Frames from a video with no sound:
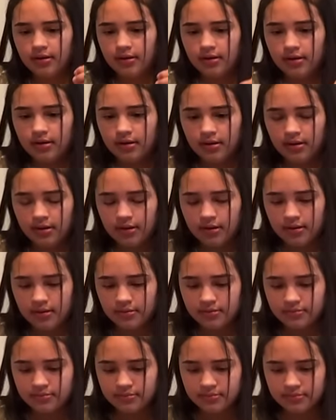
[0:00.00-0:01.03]

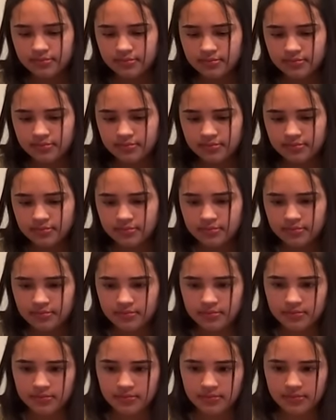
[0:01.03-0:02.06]

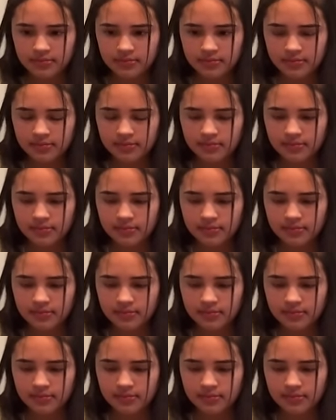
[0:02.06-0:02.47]
(silent)